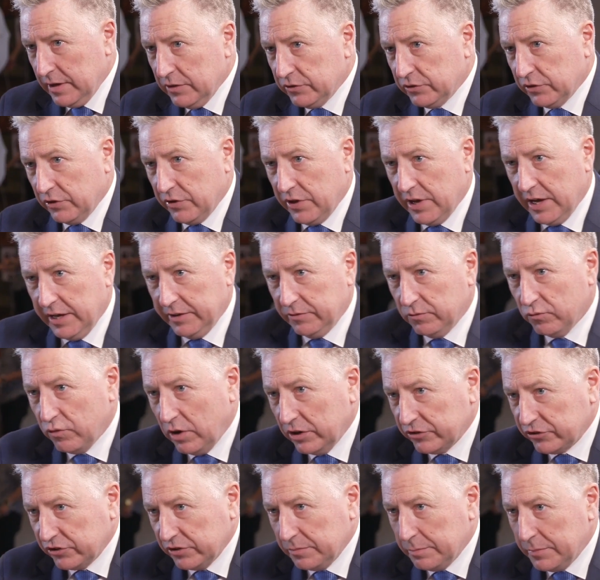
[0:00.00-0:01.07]
so that
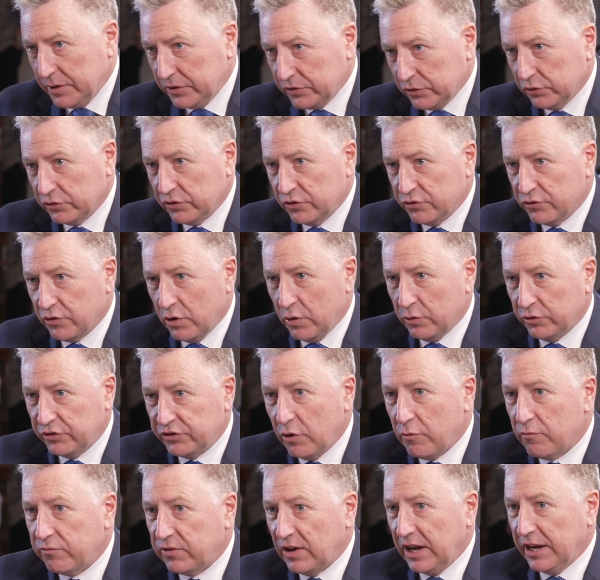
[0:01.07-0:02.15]
Russian missiles and drones
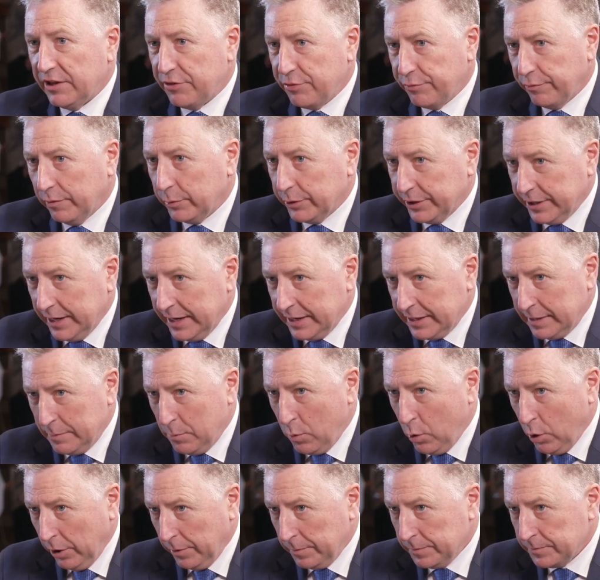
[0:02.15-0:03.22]
don't fly through it
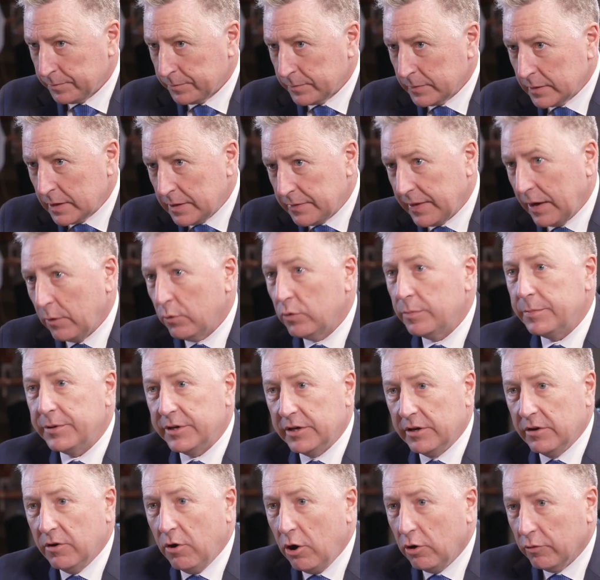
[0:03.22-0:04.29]
anymore. That would
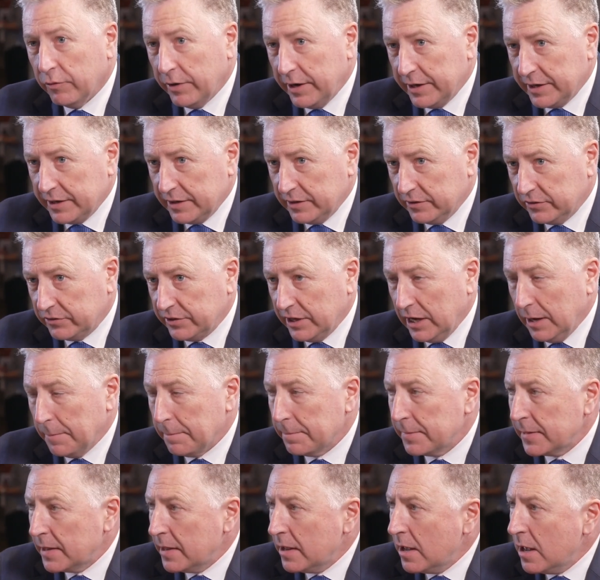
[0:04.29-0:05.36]
be already a step.
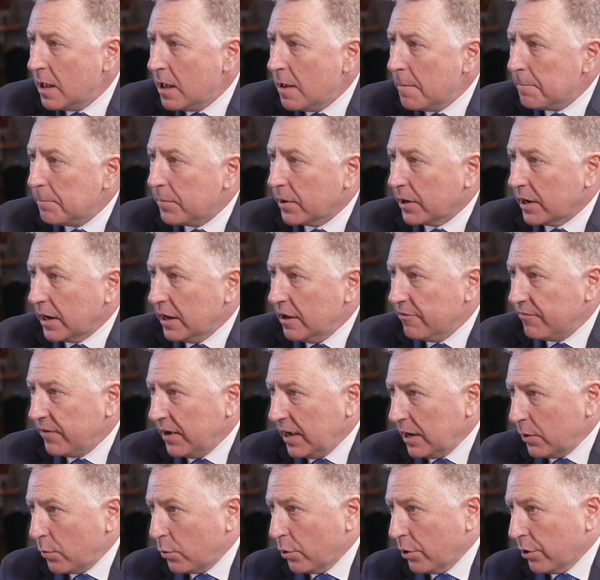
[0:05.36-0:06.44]
But if
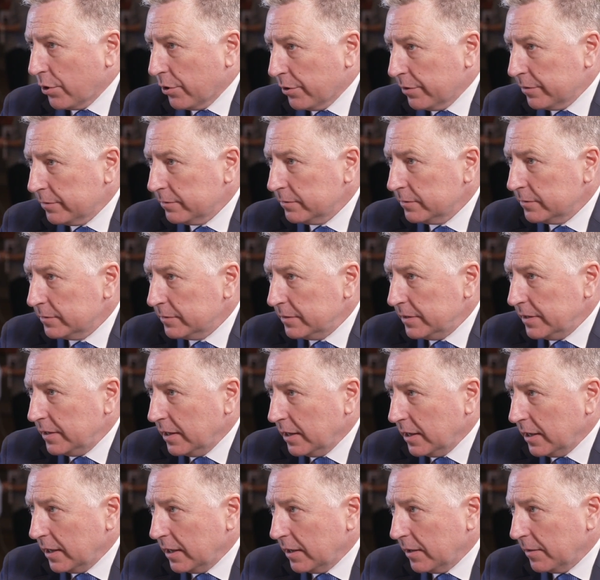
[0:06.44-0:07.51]
I were
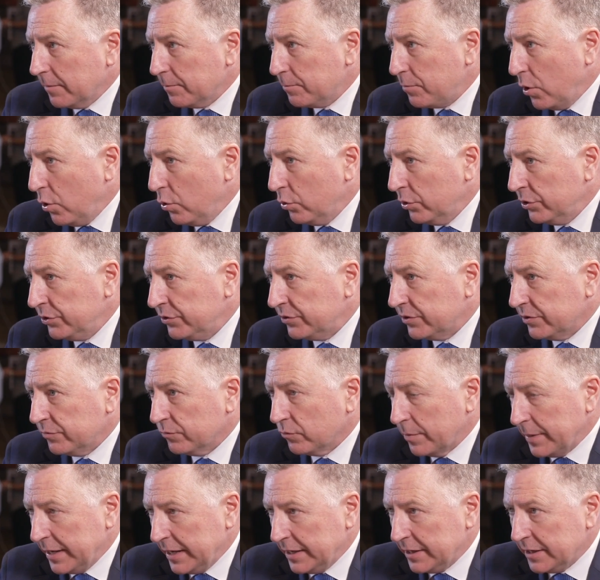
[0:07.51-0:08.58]
Poland and
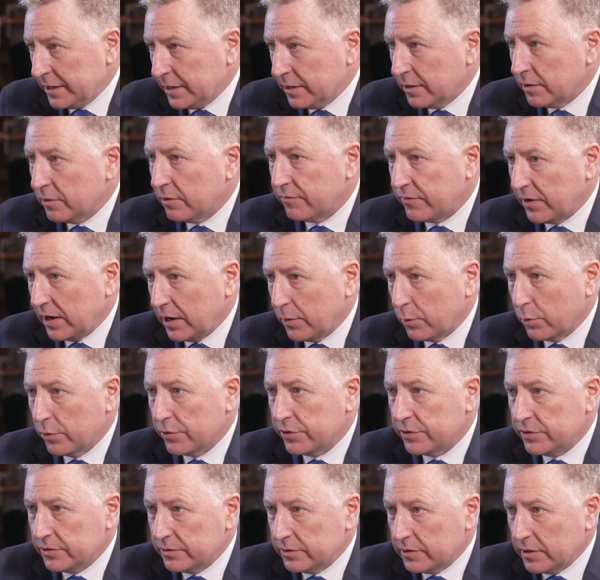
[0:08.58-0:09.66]
Romania, or if I were
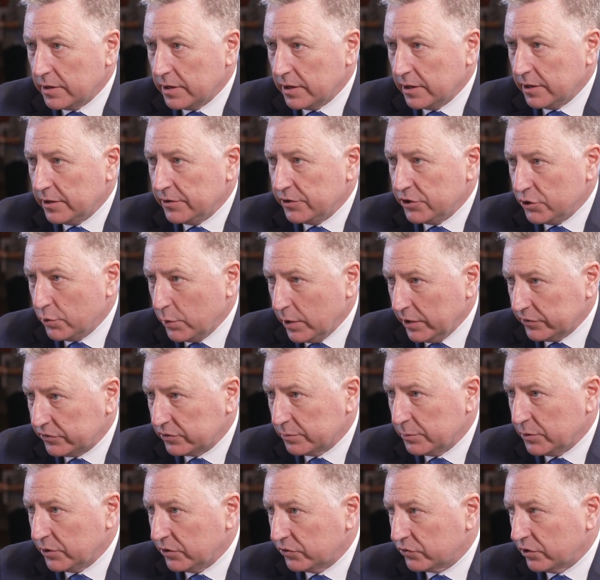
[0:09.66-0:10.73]
in the U.S.
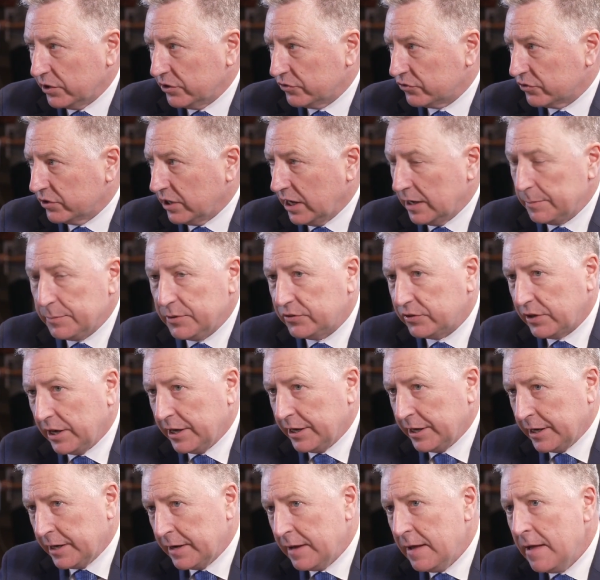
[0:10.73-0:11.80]
administration, I'd be
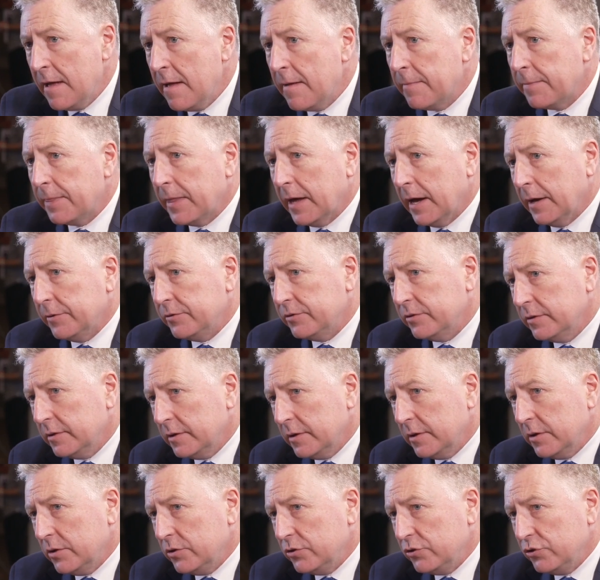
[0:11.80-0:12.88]
saying that
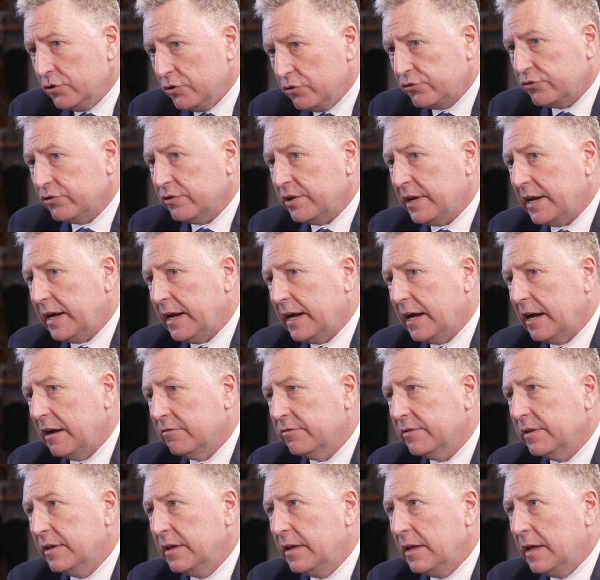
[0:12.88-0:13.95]
you should have
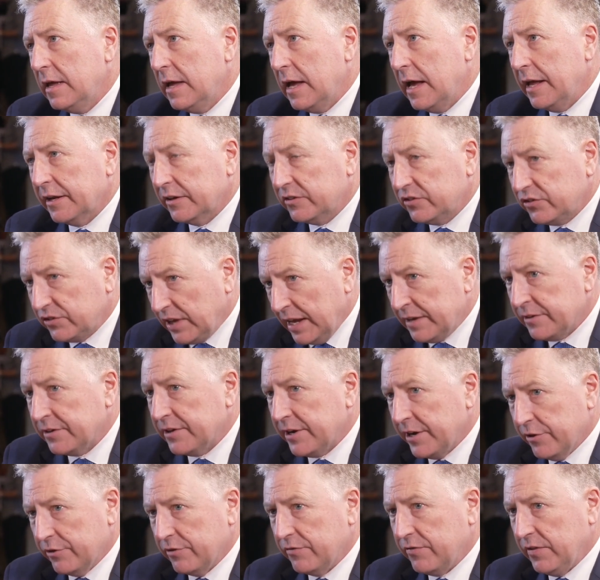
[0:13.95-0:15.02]
an extended
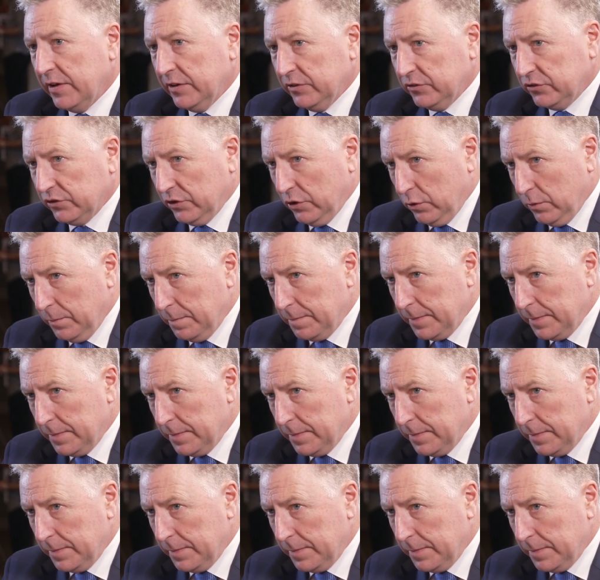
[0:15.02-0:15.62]
air defense zone